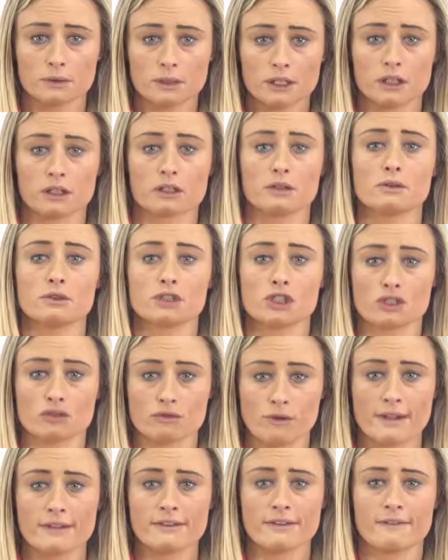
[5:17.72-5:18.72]
to include
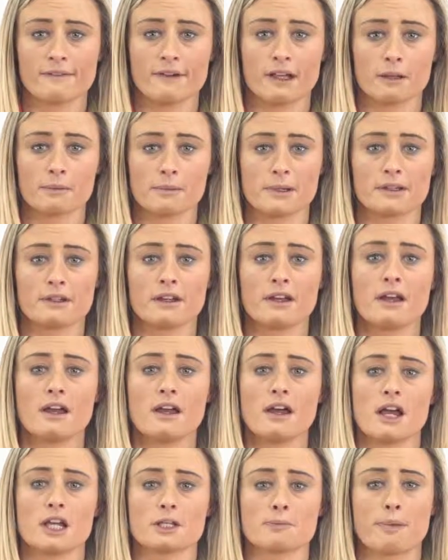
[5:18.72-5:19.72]
strength development
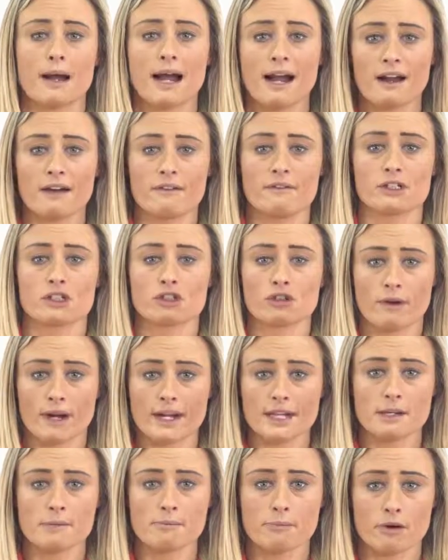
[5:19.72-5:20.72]
as part of a
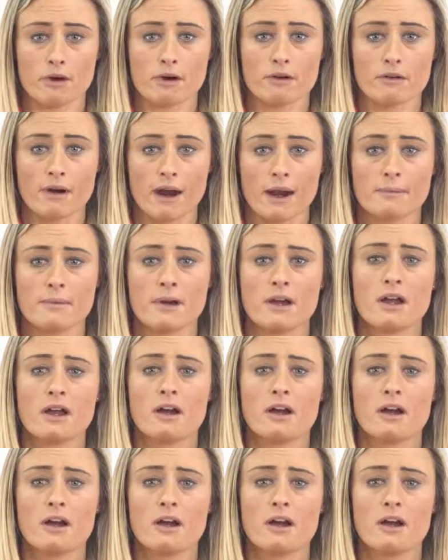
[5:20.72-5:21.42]
training program